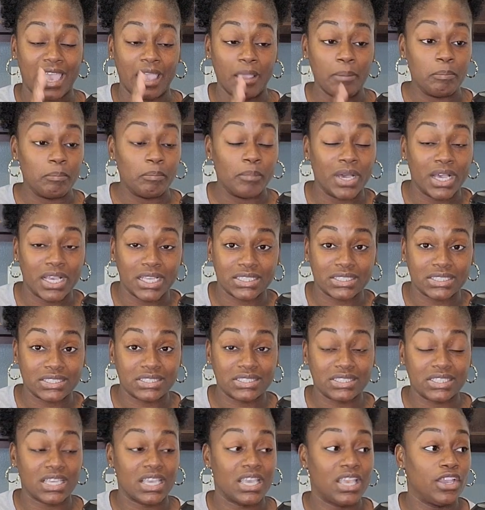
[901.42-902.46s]
a must.
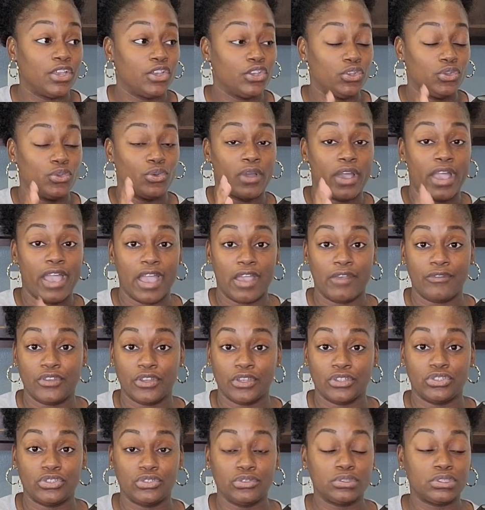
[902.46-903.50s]
You'll have your
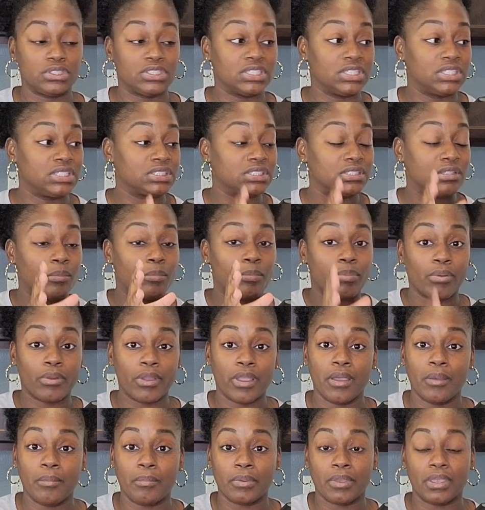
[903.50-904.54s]
juices. The
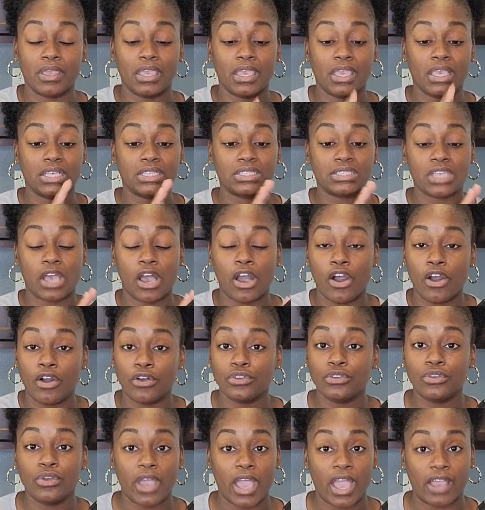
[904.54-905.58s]
prep is all
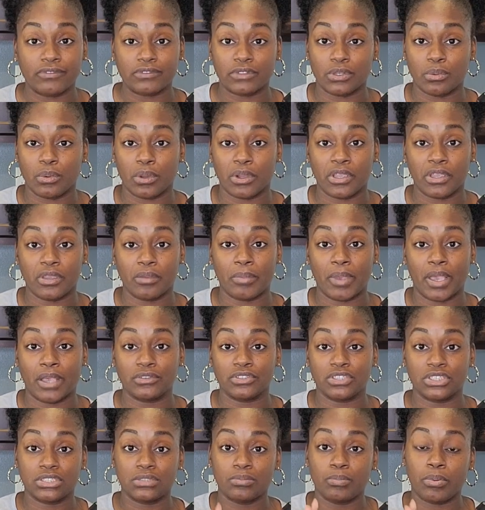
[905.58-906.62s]
you'll have to worry about.
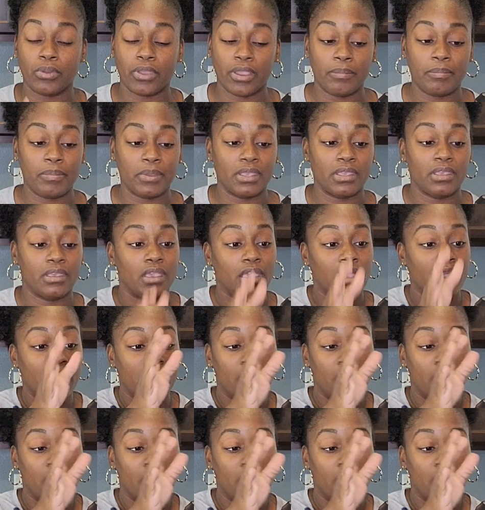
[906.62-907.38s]
Just prep it.